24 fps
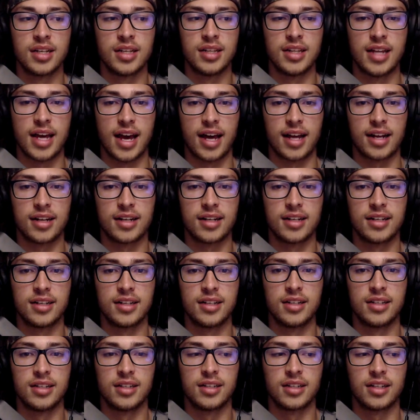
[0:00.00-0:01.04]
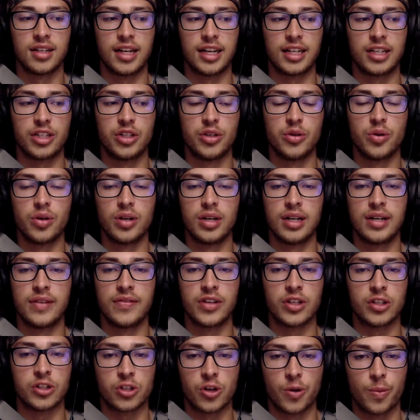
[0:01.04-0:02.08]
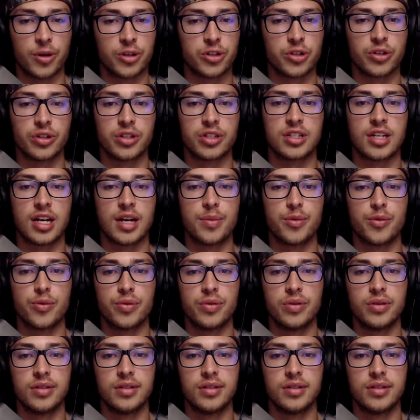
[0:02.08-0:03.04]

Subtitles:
that, like, you're leaving so much on the table.